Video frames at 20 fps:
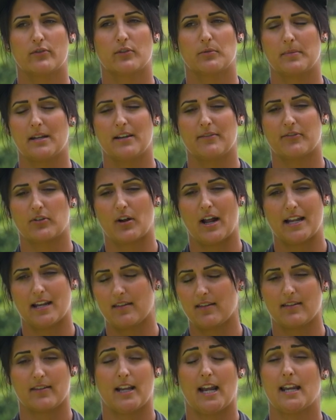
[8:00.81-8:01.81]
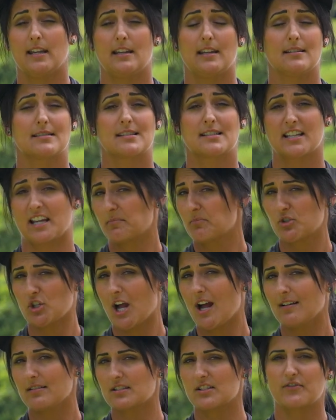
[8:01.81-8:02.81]
for me for anything that I need skip
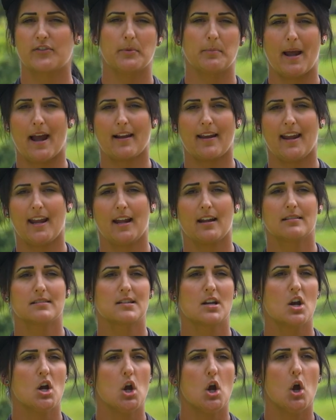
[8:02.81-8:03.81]
shots for backhand